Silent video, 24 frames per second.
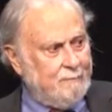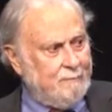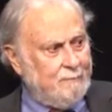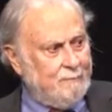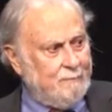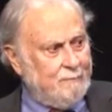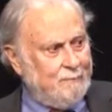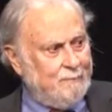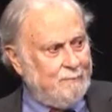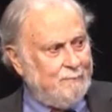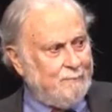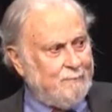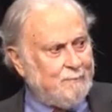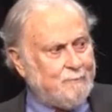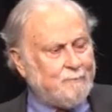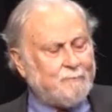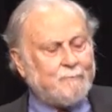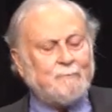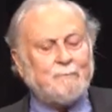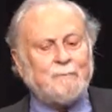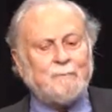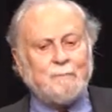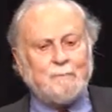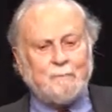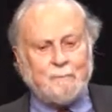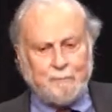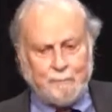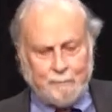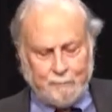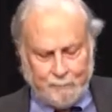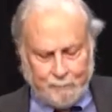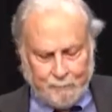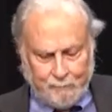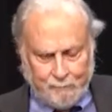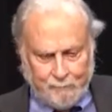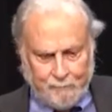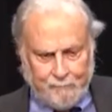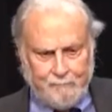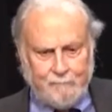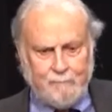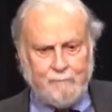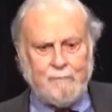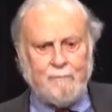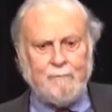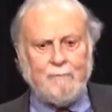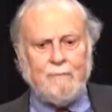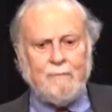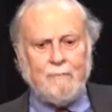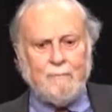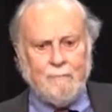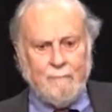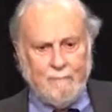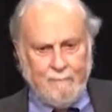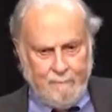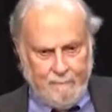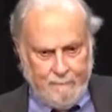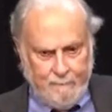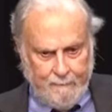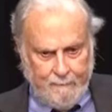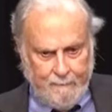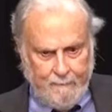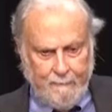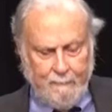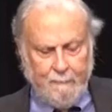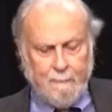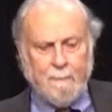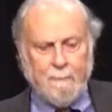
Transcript: by, by and large. I mean, it's really